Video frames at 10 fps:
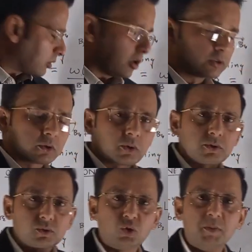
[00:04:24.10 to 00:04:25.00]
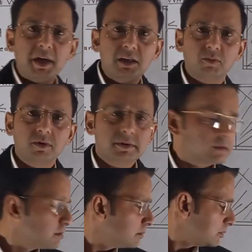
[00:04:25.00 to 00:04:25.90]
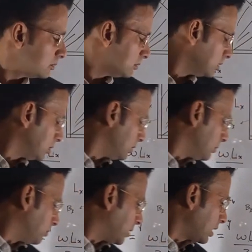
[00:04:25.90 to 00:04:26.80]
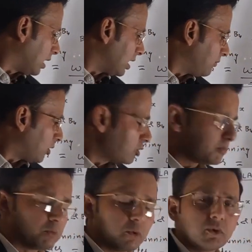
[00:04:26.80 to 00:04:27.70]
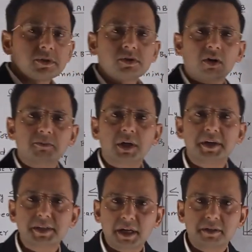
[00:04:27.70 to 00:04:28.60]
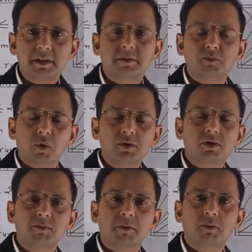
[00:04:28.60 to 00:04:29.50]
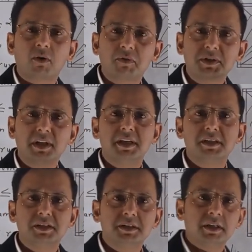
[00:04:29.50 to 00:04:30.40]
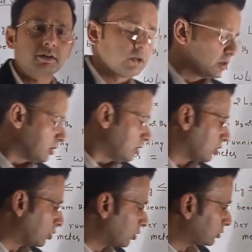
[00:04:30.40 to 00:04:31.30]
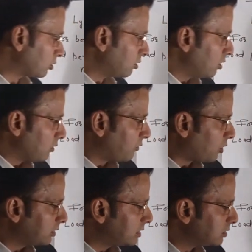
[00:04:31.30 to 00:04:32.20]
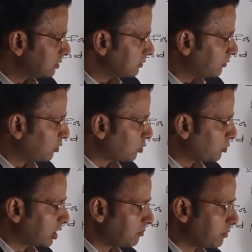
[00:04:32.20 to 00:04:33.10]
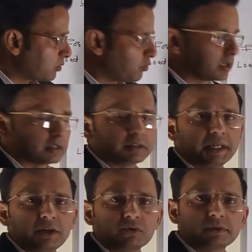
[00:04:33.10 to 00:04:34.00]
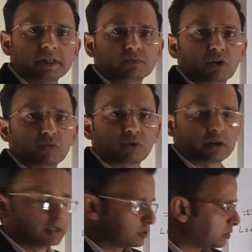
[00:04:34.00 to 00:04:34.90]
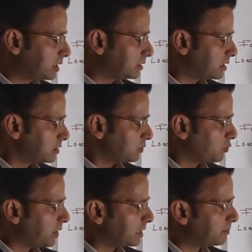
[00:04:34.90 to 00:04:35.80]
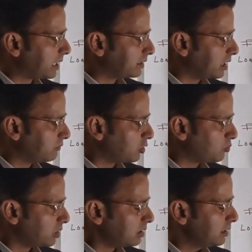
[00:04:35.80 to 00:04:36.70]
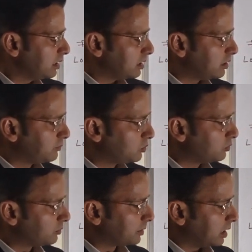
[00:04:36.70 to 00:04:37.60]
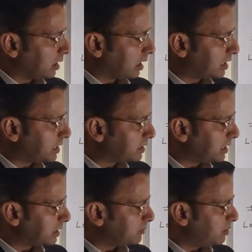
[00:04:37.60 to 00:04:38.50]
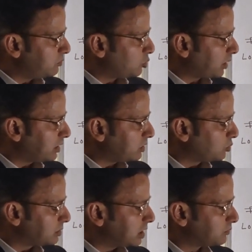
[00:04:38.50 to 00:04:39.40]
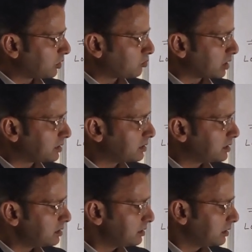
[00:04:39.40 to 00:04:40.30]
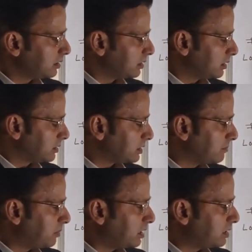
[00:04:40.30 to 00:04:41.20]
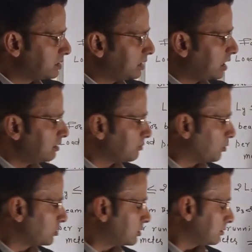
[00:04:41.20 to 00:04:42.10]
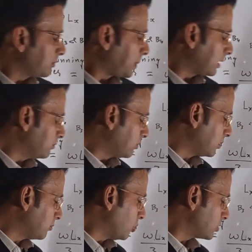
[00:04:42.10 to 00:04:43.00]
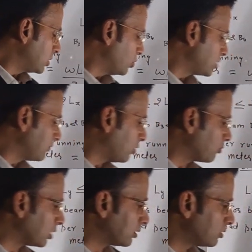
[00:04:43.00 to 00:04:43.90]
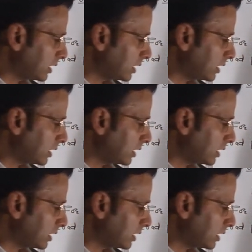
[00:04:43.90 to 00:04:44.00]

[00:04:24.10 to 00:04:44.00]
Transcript: gone through so many books, but I found most of the designers, most of the professional engineers go through for this formula number 1. They use this formula. So this is very practical formula. If you are designing the beam, you can use this formula. This is simple, easy and most using formula.